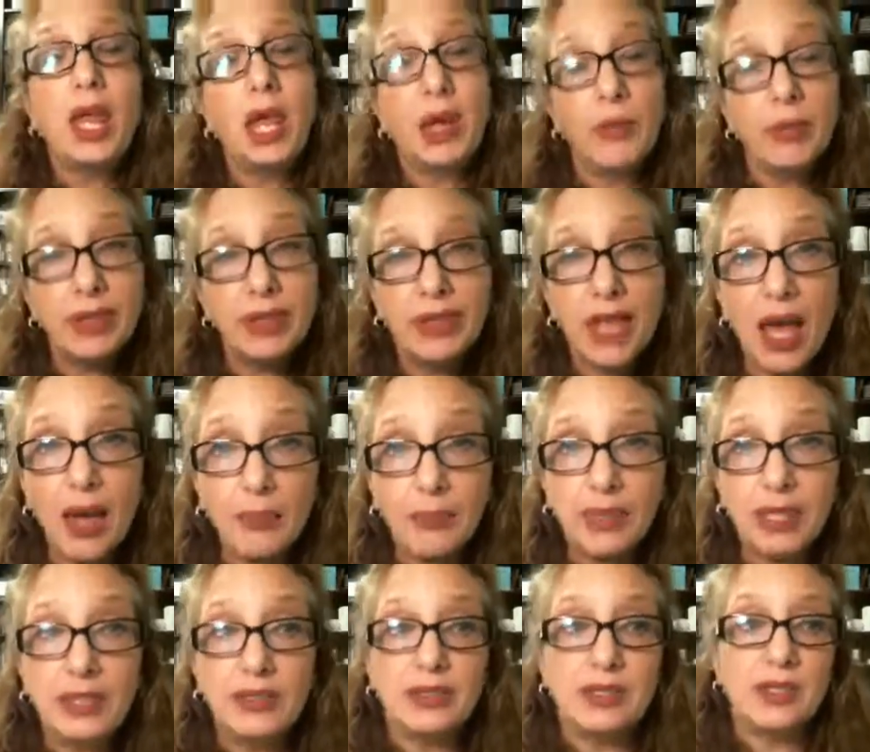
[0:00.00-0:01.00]
And what that
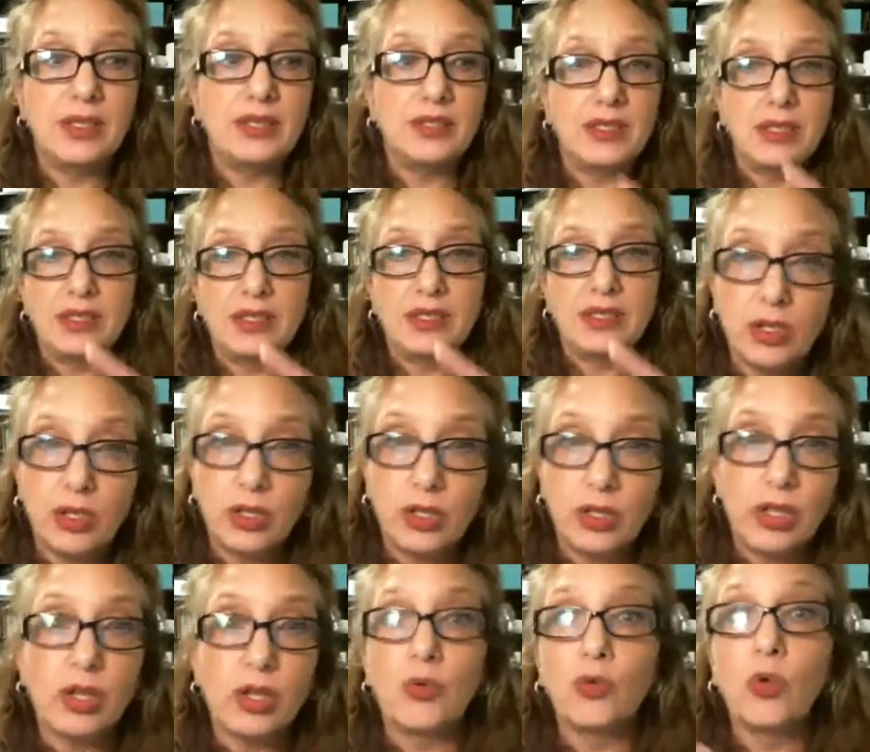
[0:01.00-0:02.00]
means is that they're going
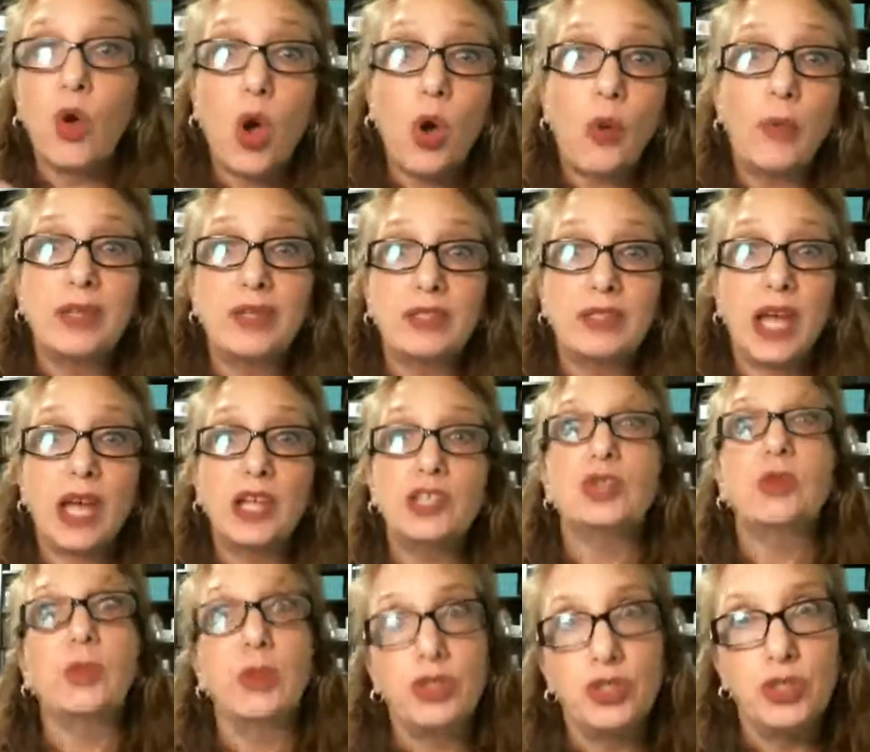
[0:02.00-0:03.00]
to grow inside you,
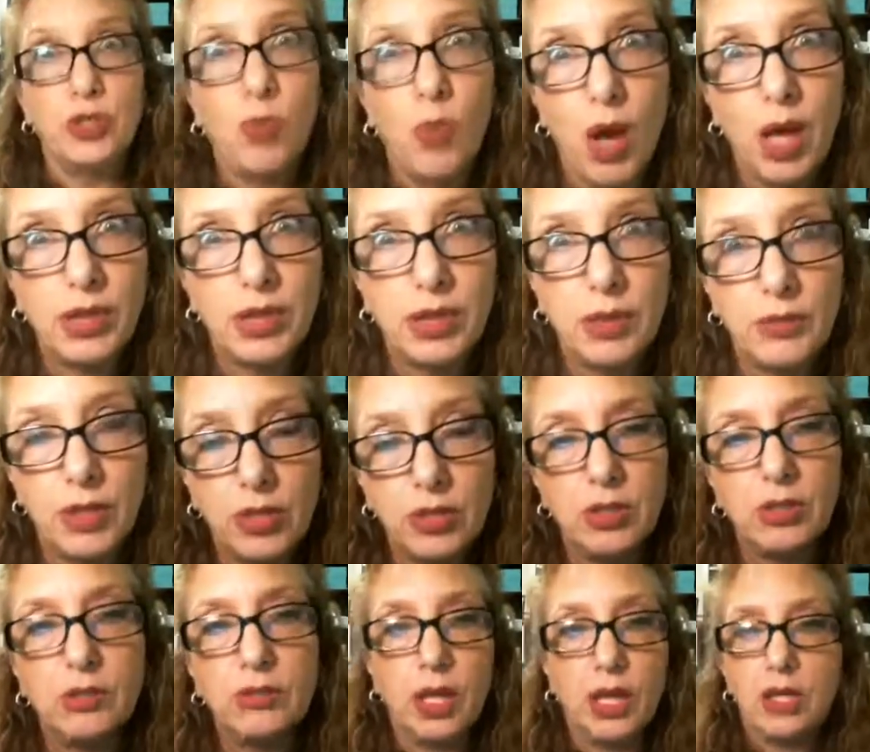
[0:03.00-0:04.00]
which you want them to
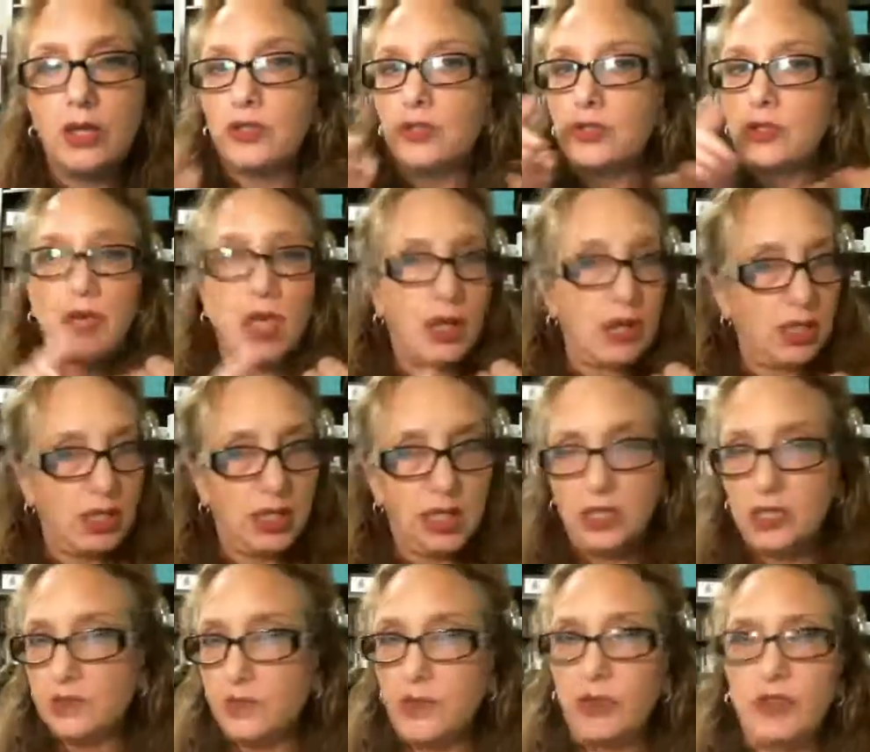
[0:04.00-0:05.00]
do, right? Because you're not going to eat
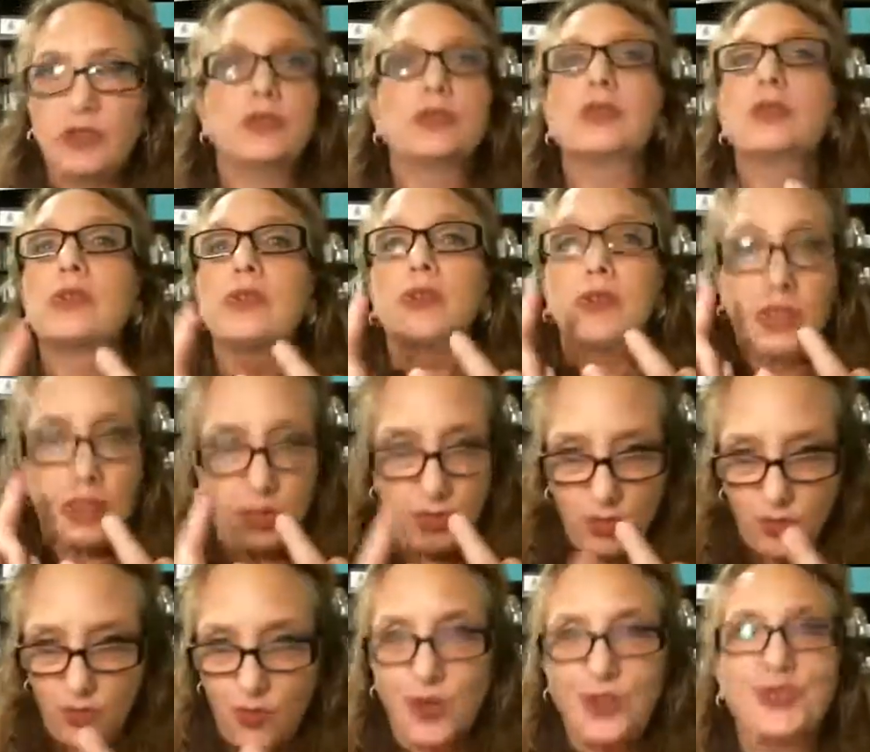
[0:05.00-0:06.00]
as much sugar, and you're going
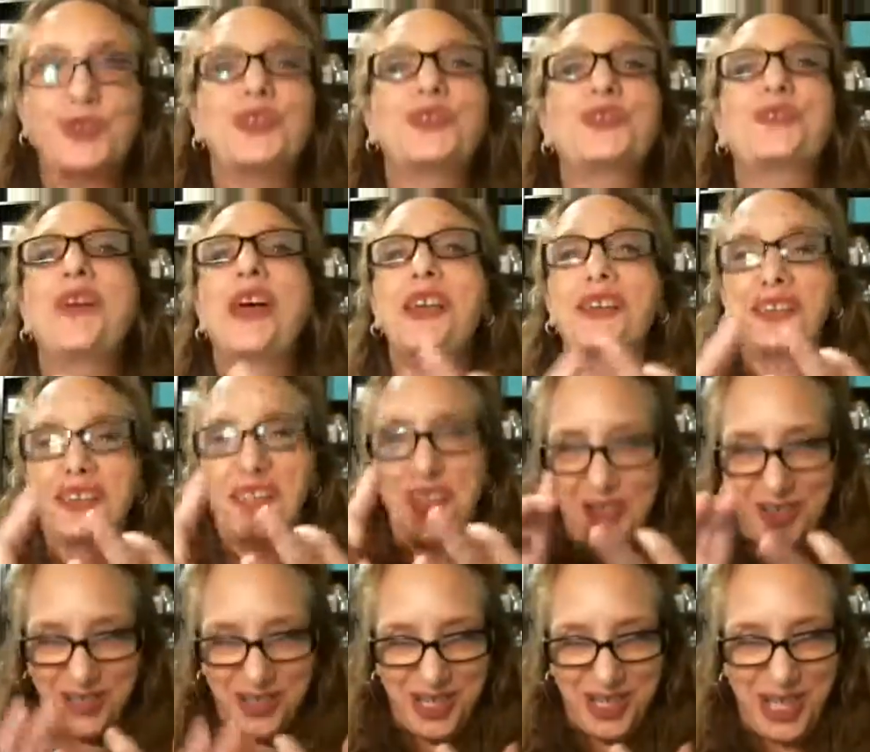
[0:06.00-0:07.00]
to watch your stress, and
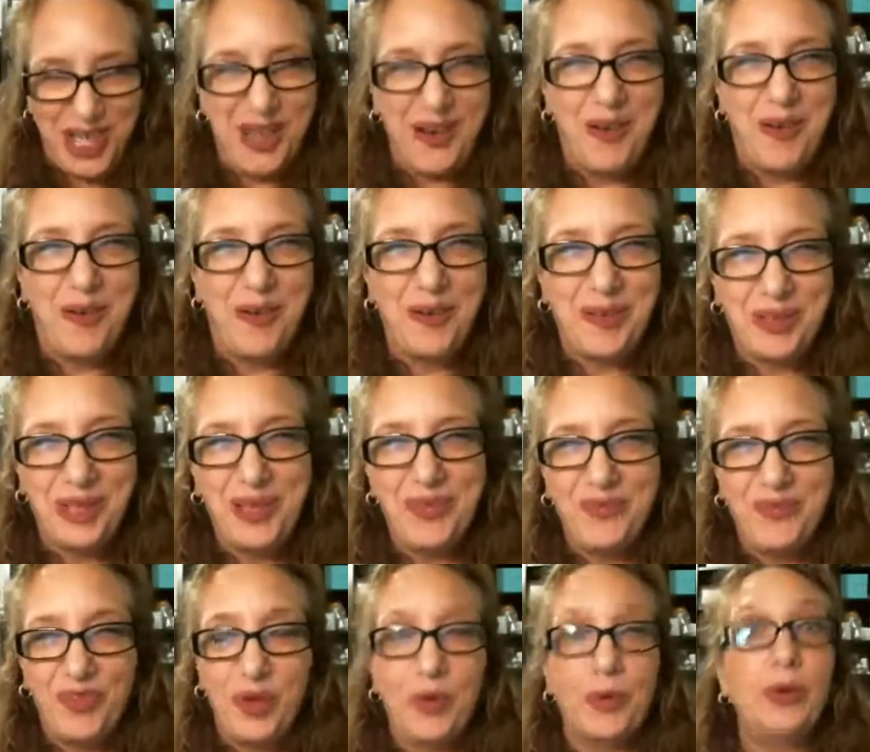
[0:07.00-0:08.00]
you're going to eat whole, clean
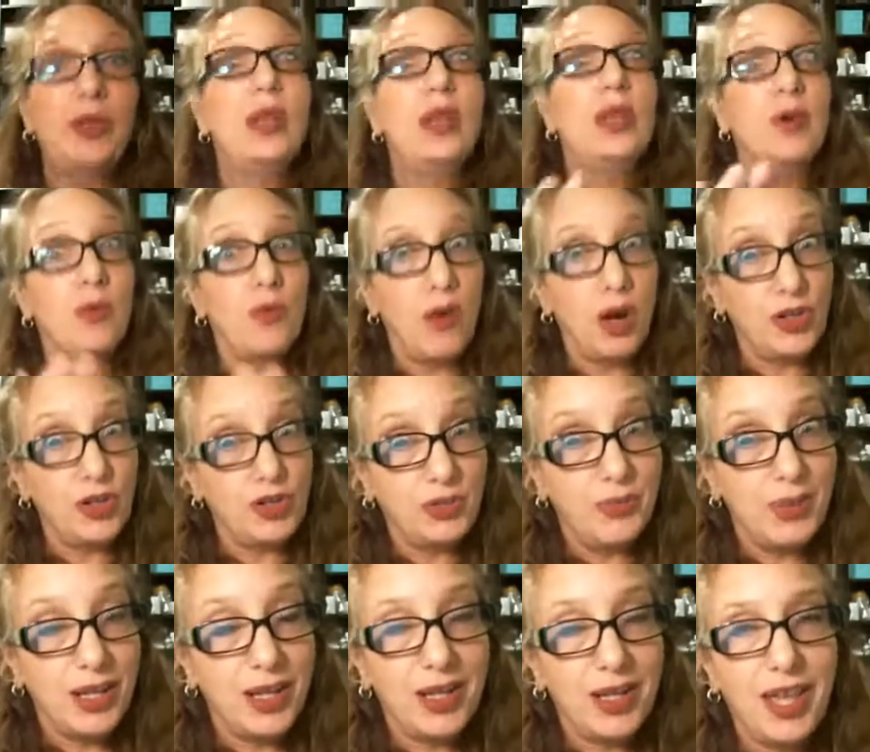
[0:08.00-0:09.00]
food, watch your
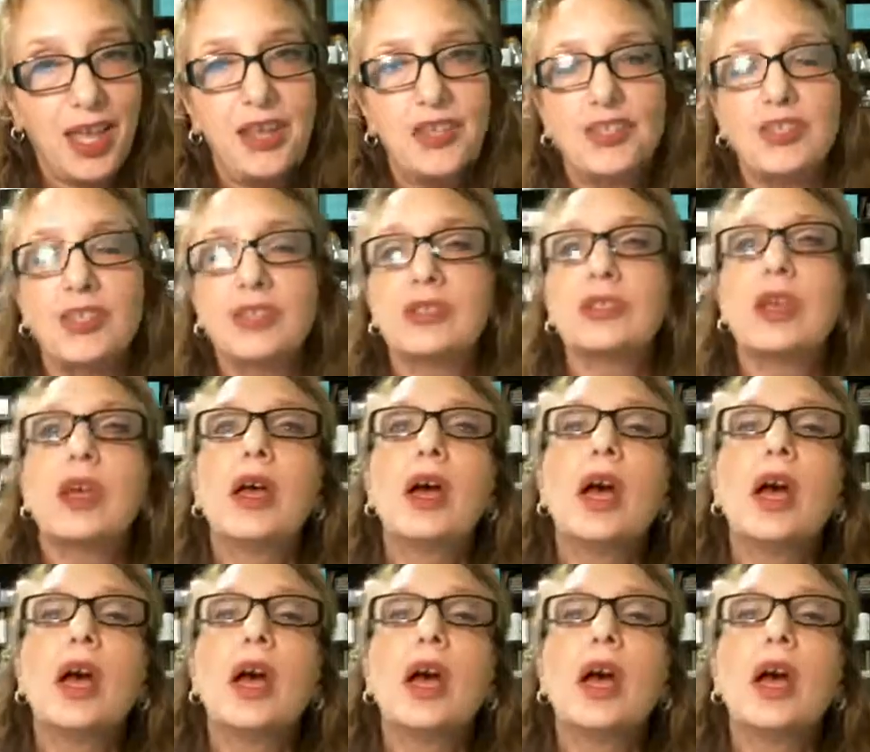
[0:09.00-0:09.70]
medications.